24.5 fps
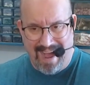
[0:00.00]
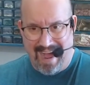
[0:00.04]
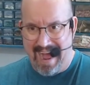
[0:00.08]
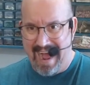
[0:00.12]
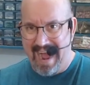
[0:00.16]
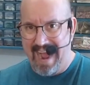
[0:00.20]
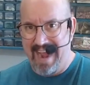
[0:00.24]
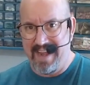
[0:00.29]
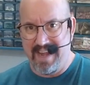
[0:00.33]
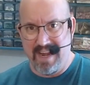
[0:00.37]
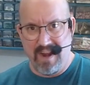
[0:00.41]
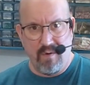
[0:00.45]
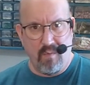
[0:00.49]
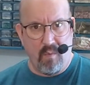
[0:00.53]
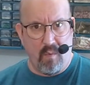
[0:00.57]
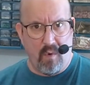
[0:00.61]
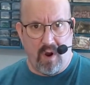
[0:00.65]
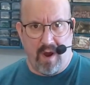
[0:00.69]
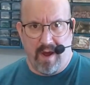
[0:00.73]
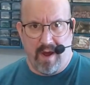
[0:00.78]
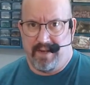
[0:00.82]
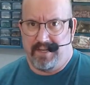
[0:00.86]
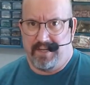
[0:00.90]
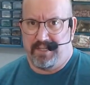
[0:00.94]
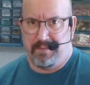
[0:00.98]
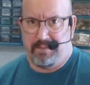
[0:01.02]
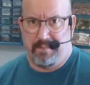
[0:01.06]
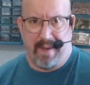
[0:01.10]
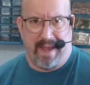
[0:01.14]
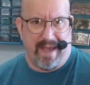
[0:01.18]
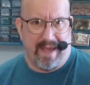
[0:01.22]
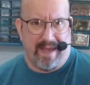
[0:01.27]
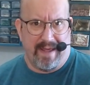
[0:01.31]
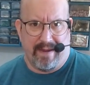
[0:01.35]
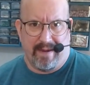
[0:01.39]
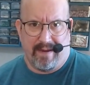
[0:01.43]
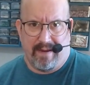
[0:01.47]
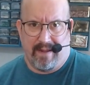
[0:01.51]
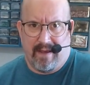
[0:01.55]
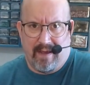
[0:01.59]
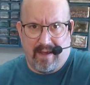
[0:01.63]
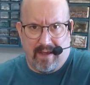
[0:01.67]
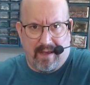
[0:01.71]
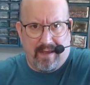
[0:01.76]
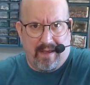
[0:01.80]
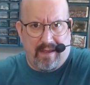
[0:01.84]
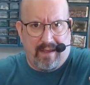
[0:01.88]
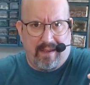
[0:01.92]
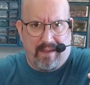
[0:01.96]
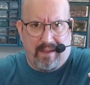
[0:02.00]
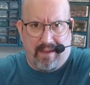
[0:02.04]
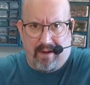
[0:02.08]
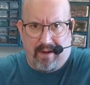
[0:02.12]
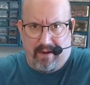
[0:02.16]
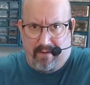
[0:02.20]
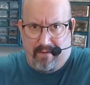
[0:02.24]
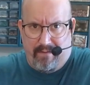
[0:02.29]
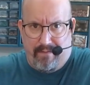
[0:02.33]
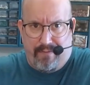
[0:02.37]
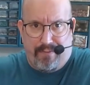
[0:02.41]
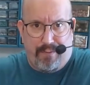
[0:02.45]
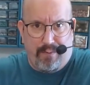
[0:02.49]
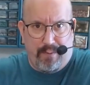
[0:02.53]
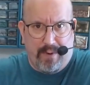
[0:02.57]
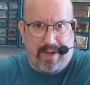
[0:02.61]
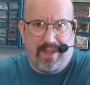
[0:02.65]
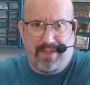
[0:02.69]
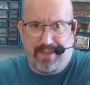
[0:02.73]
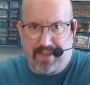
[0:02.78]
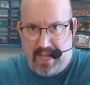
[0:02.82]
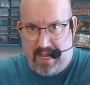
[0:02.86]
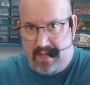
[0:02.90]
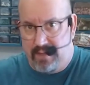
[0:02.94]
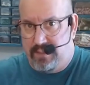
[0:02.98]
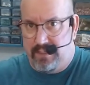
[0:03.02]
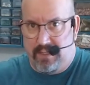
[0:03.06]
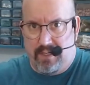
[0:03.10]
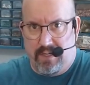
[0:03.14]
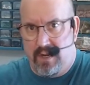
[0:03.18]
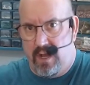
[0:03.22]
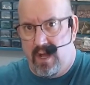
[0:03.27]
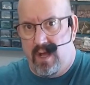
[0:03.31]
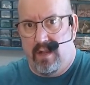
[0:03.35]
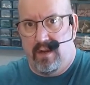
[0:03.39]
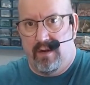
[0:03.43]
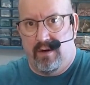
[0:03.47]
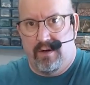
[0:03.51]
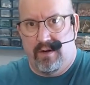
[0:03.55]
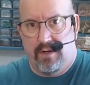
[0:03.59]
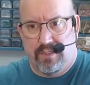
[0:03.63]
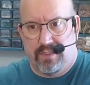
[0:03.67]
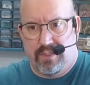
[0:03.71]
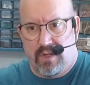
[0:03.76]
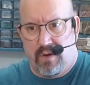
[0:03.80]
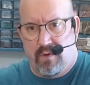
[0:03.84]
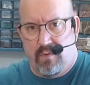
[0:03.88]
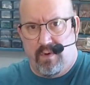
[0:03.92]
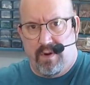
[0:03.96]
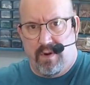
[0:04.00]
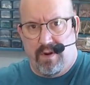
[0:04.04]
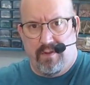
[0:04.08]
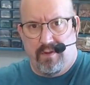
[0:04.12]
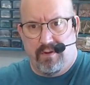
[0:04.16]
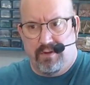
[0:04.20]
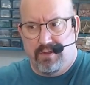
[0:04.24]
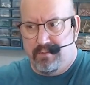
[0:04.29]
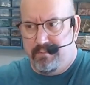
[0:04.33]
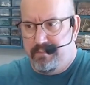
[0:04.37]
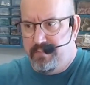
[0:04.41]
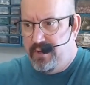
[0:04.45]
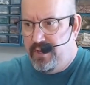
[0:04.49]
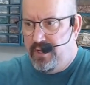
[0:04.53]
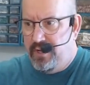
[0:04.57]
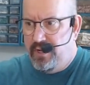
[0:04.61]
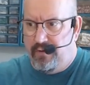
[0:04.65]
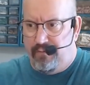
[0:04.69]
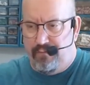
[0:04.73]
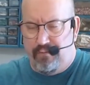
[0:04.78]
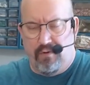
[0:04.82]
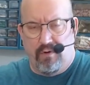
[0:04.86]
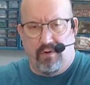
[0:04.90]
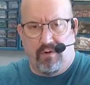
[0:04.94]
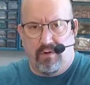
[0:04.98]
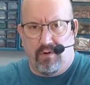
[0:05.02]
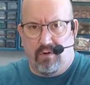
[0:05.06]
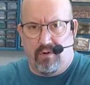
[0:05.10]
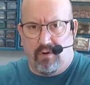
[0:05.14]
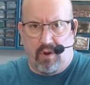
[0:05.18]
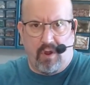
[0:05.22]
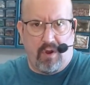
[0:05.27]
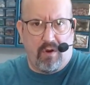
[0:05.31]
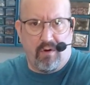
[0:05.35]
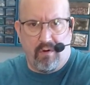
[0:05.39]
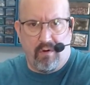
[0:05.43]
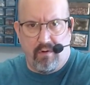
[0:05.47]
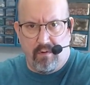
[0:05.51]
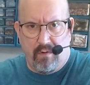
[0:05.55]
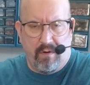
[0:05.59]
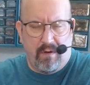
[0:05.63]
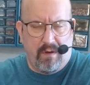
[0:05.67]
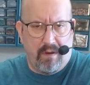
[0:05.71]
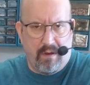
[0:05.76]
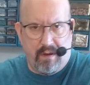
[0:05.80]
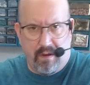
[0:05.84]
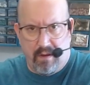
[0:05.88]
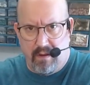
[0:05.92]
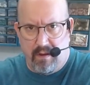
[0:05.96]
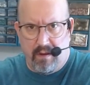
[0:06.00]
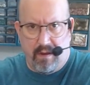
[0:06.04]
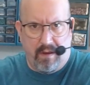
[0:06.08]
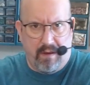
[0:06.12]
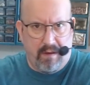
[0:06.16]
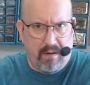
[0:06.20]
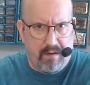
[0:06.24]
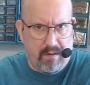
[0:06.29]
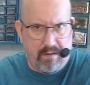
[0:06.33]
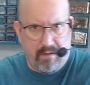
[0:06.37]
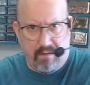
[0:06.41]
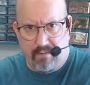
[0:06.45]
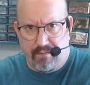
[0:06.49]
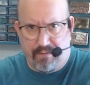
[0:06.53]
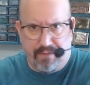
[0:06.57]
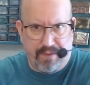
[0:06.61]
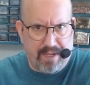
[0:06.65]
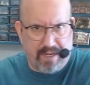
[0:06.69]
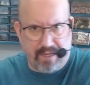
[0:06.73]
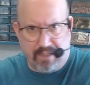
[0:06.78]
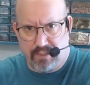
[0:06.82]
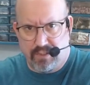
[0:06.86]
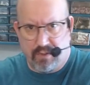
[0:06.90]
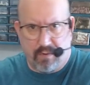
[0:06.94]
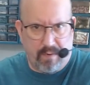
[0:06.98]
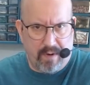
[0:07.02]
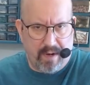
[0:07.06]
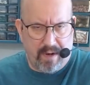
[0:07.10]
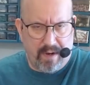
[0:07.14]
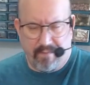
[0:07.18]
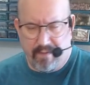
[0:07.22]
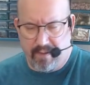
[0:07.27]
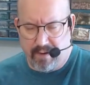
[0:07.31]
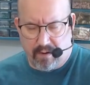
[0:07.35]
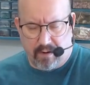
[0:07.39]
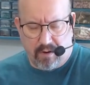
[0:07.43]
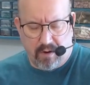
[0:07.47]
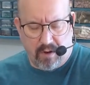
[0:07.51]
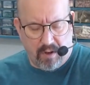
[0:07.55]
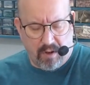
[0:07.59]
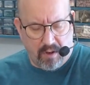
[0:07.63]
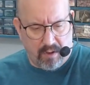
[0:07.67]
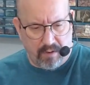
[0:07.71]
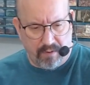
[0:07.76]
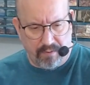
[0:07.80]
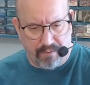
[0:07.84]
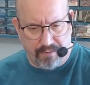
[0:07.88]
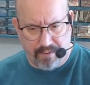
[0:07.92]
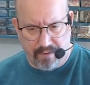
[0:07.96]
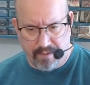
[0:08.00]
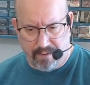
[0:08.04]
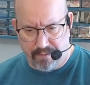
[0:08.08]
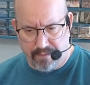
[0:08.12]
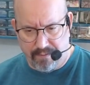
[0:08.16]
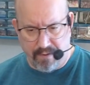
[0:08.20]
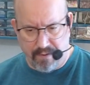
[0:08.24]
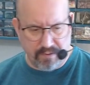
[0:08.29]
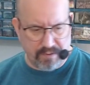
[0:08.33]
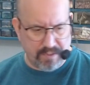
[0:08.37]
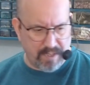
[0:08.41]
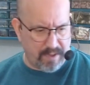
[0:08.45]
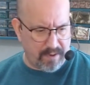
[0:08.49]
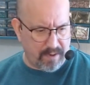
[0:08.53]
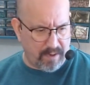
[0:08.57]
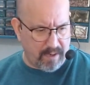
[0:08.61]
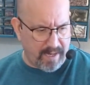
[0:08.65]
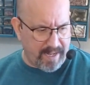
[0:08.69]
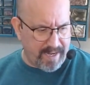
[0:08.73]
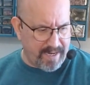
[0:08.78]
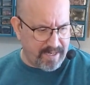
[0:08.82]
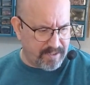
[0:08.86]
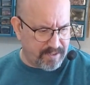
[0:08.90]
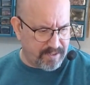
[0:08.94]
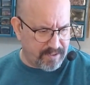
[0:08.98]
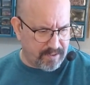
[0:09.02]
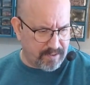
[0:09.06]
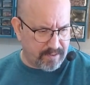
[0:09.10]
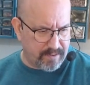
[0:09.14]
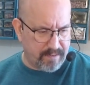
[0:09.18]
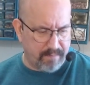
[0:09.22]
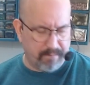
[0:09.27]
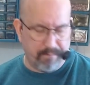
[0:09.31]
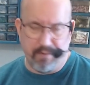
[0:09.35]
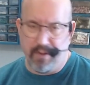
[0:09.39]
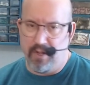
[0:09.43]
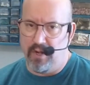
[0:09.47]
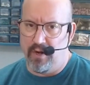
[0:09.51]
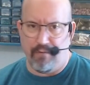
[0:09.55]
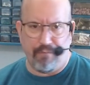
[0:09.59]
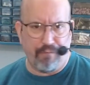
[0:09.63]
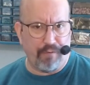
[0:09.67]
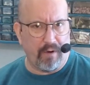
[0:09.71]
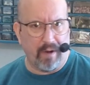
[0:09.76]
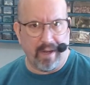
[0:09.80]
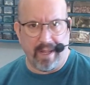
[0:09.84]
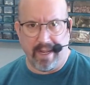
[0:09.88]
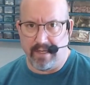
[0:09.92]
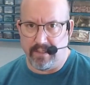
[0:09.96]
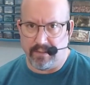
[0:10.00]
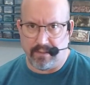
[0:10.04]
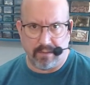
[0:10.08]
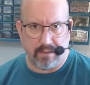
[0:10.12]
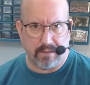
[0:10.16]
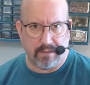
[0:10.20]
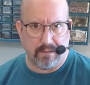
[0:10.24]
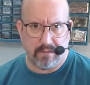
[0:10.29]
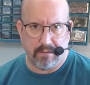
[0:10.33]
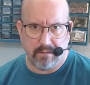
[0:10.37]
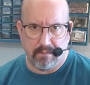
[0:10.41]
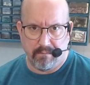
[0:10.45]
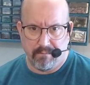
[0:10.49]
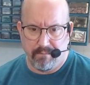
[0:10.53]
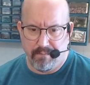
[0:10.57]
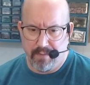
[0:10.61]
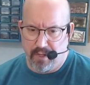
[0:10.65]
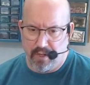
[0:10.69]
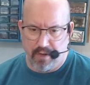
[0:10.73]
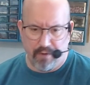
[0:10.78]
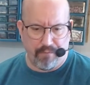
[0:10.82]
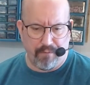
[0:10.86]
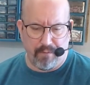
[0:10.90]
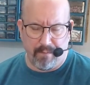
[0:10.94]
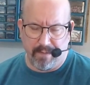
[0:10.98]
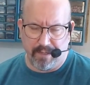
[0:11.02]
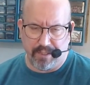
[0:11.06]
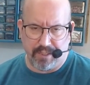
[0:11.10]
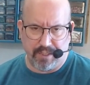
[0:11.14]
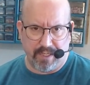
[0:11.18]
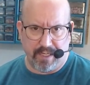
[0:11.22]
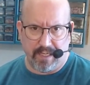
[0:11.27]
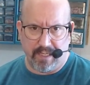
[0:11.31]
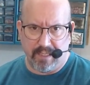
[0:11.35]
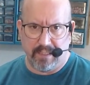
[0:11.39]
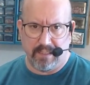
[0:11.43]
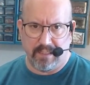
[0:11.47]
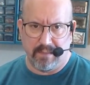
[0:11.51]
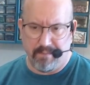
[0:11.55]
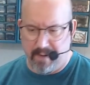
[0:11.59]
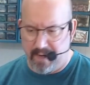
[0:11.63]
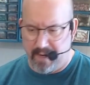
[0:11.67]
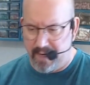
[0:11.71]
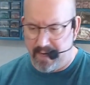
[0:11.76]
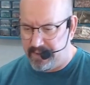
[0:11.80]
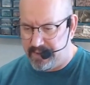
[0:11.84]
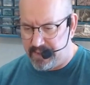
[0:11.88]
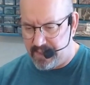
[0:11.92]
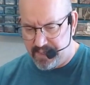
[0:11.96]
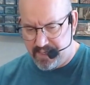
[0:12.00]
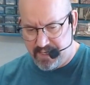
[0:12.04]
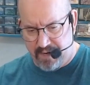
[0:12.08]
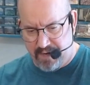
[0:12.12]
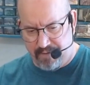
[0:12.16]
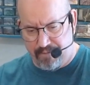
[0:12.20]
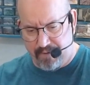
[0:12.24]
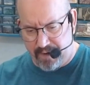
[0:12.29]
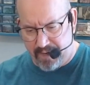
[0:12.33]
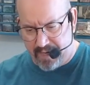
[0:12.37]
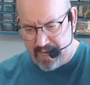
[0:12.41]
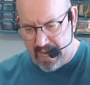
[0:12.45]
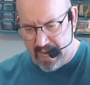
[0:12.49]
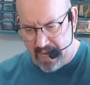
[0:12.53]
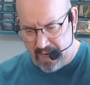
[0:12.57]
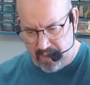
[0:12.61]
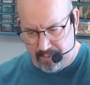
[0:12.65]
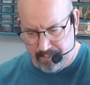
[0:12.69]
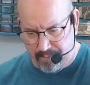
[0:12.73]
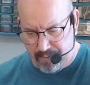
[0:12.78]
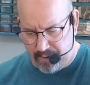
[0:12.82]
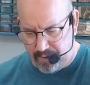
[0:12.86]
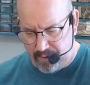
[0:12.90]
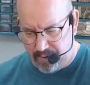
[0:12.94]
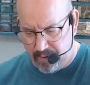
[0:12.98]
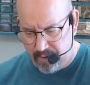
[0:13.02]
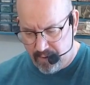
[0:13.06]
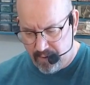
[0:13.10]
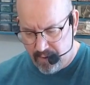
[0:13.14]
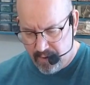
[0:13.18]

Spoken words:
I didn't want to spend, $3,000 on one of those beautiful glow things or whatever they're called, those other lasers. Lasers, beautiful machines, but it's a different caliper.